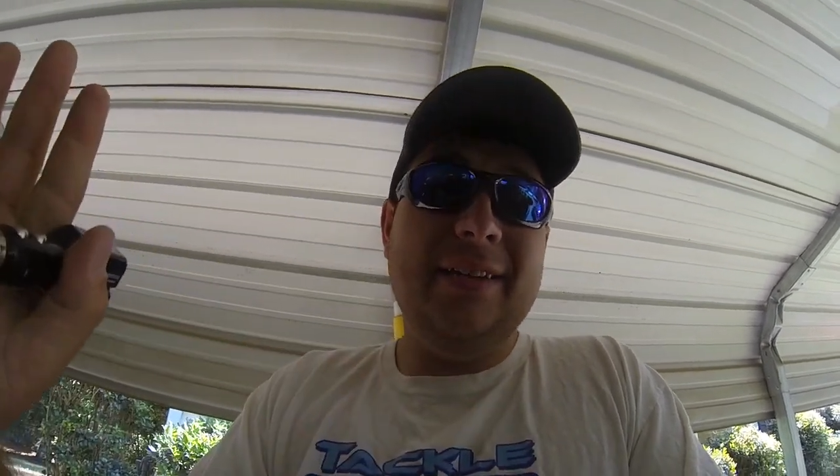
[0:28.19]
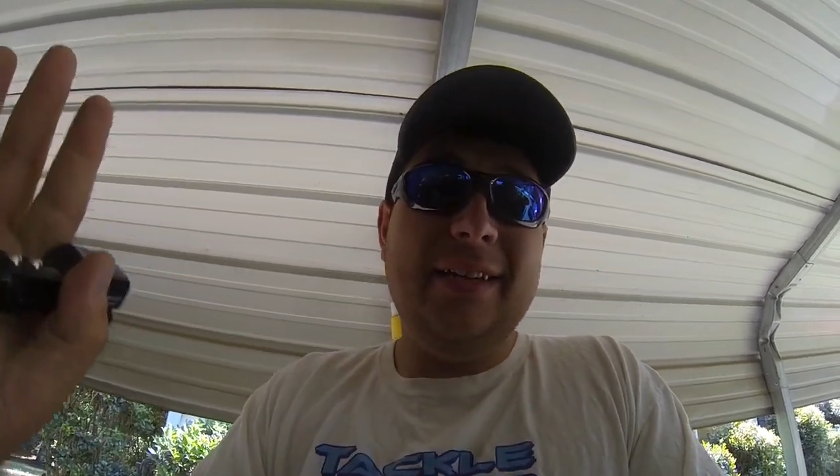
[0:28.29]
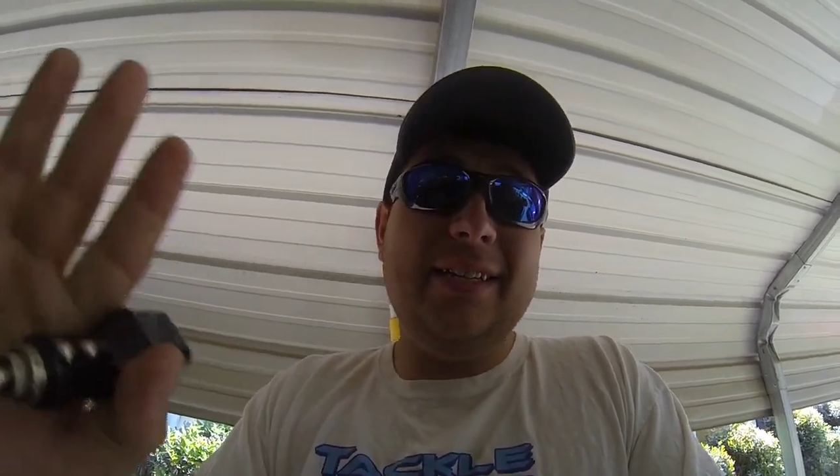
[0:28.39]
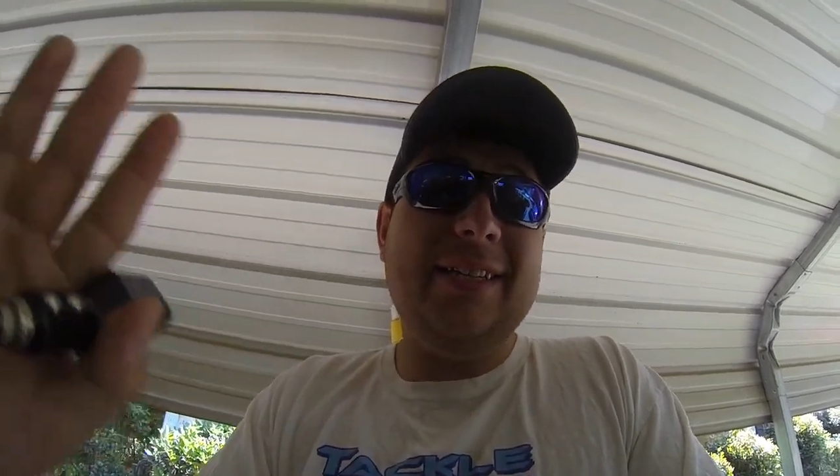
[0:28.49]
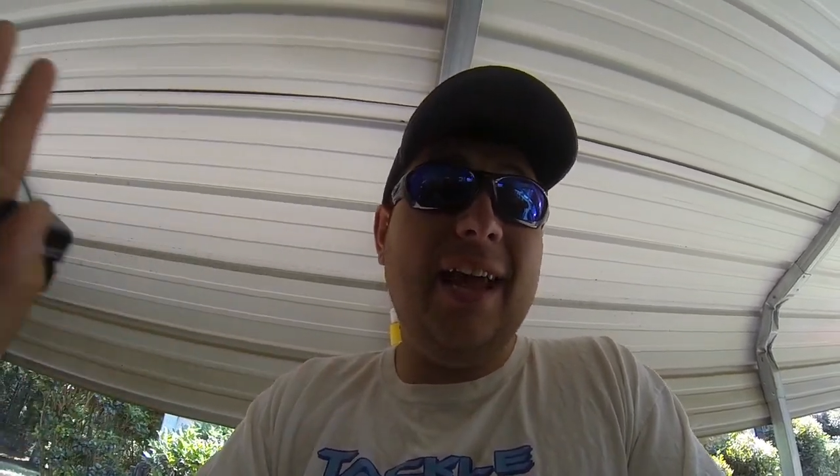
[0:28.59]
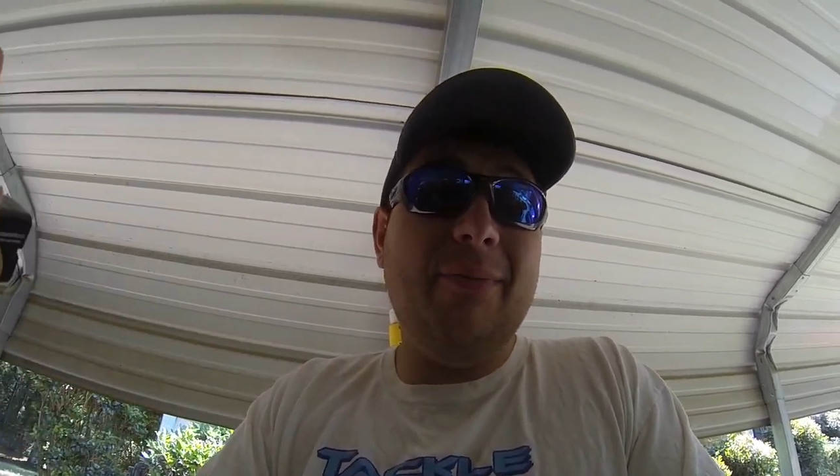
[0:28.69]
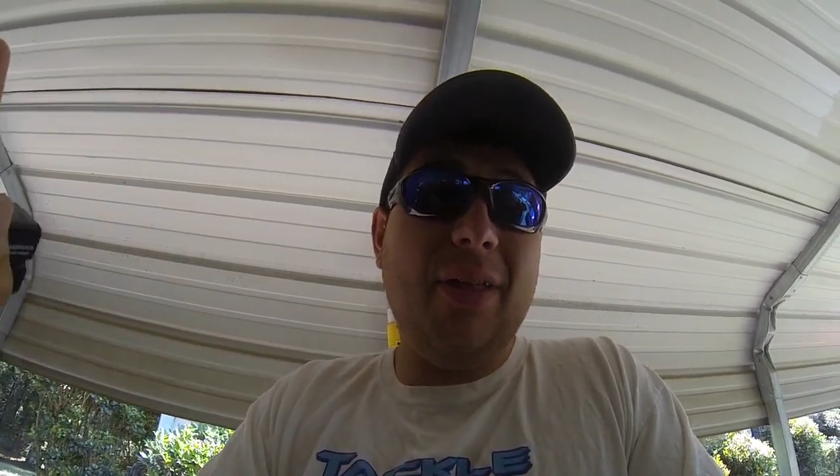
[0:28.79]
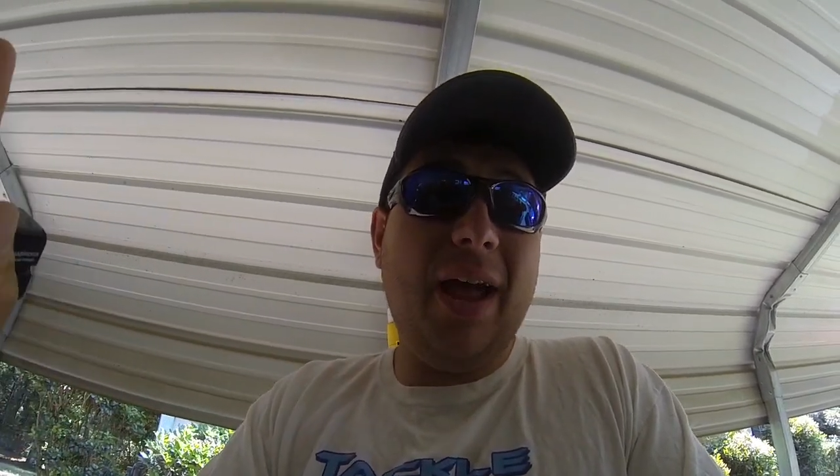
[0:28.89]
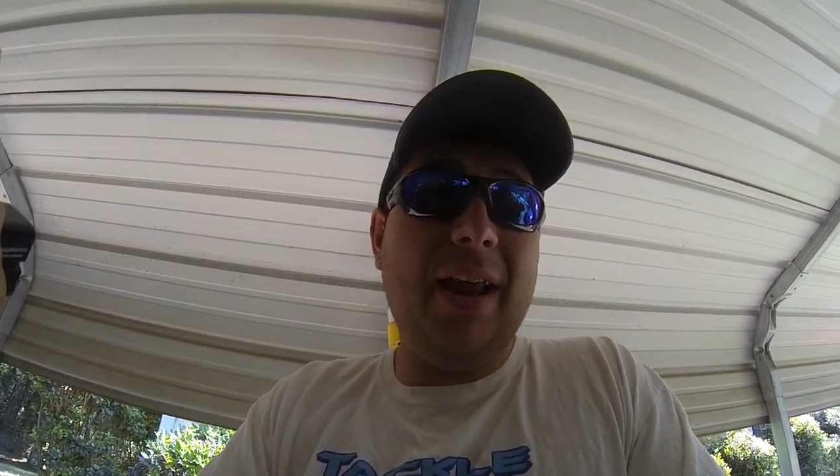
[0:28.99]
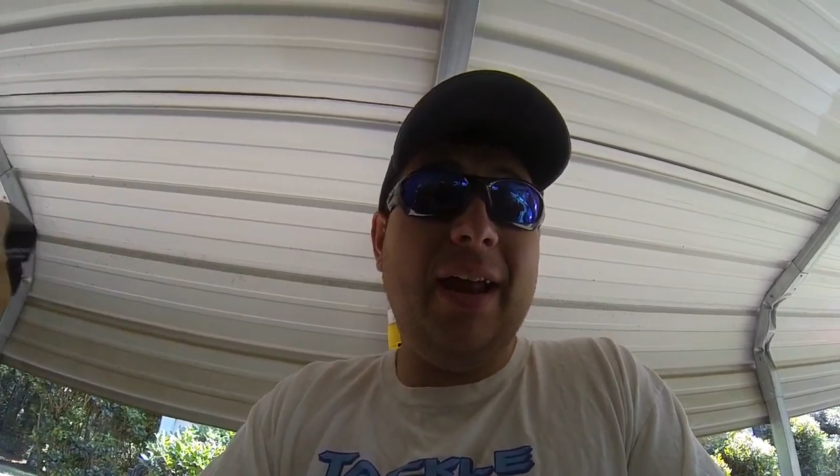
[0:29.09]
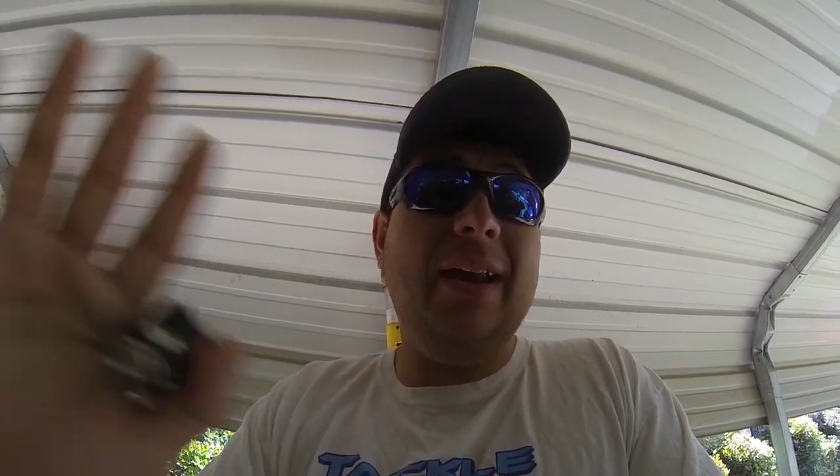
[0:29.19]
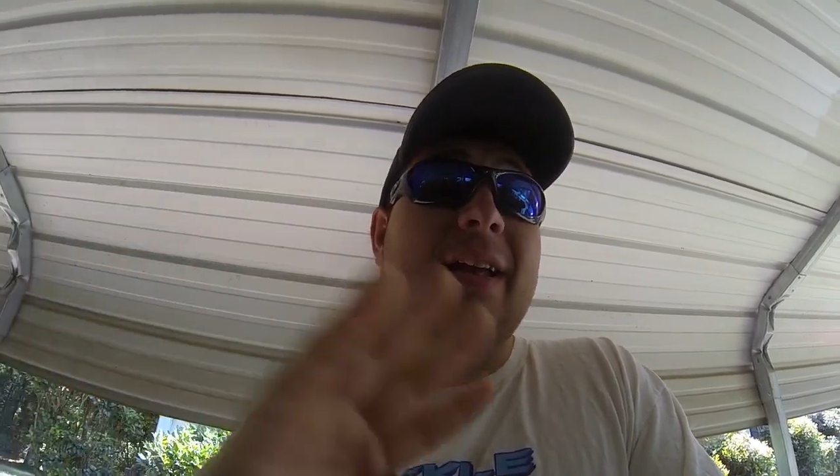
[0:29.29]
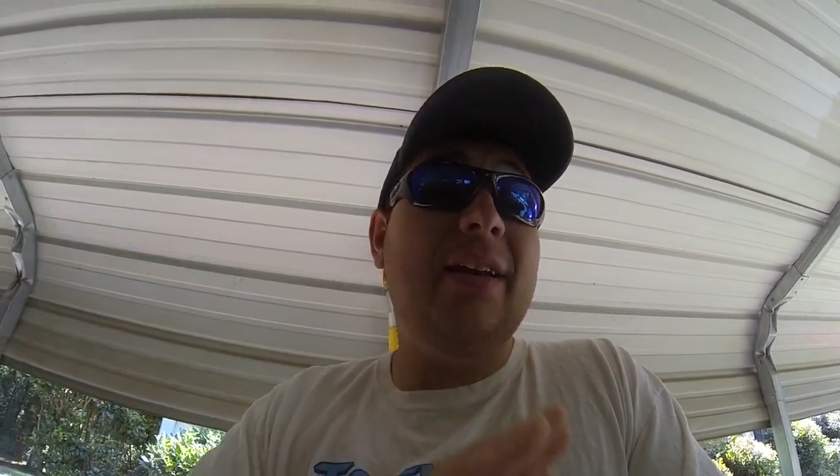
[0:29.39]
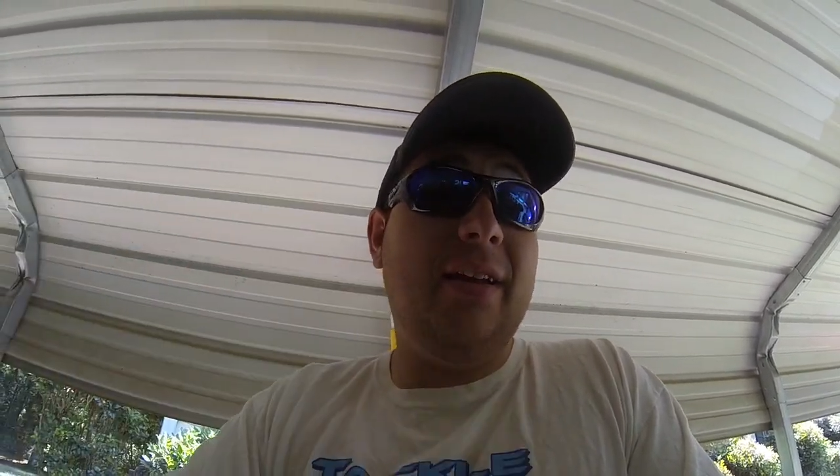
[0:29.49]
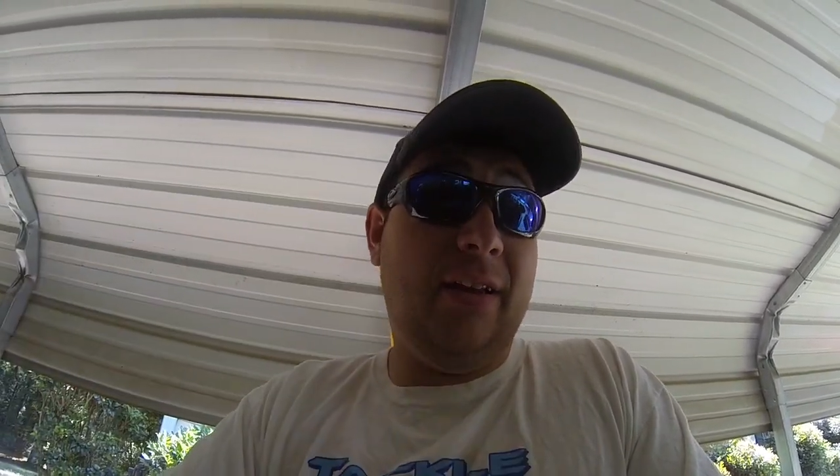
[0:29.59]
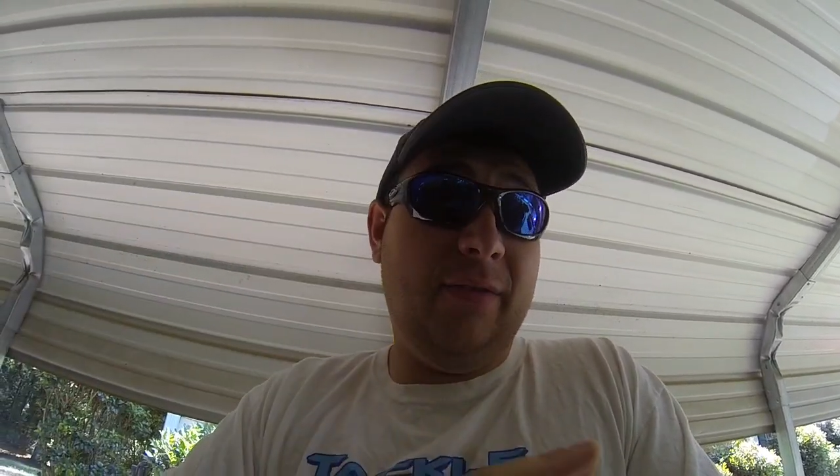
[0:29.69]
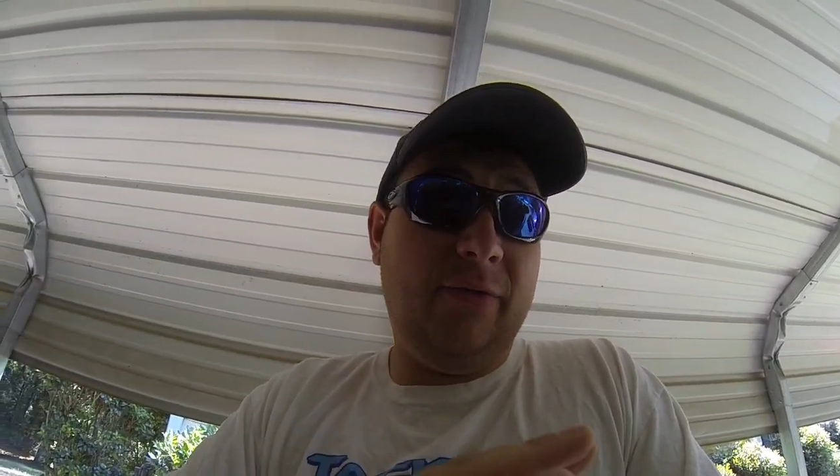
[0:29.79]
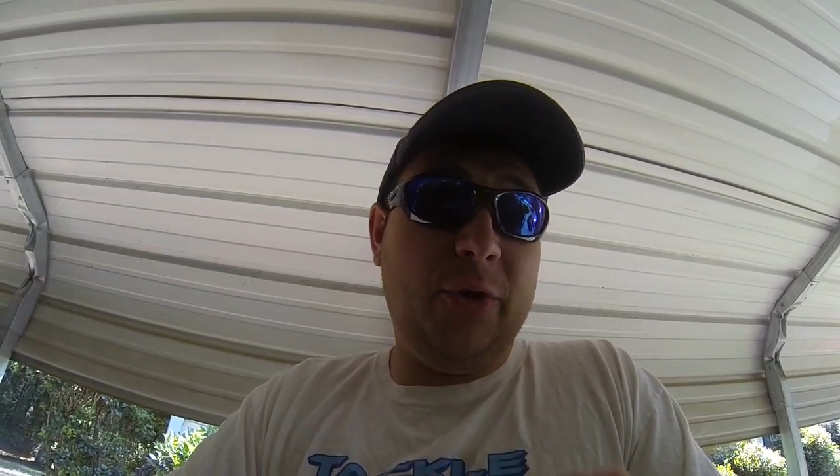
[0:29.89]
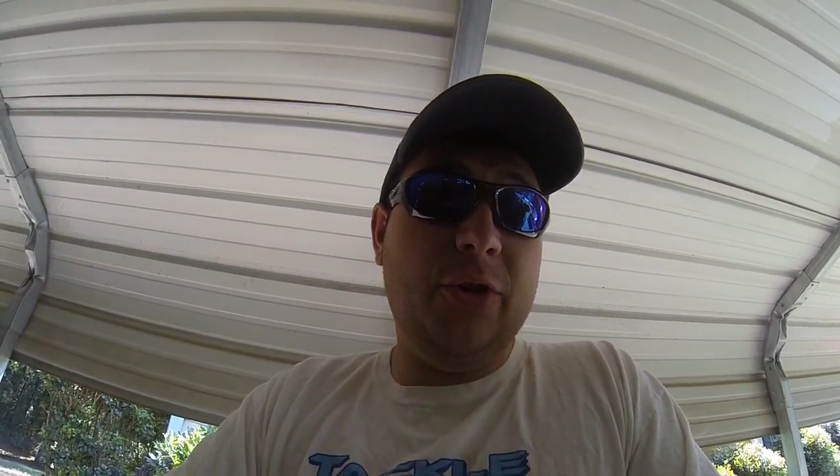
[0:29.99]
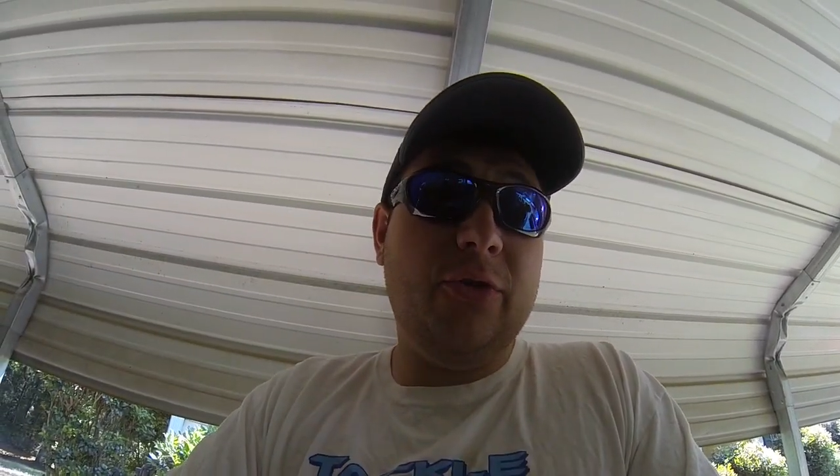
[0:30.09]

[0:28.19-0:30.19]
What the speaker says: escape that, and for you,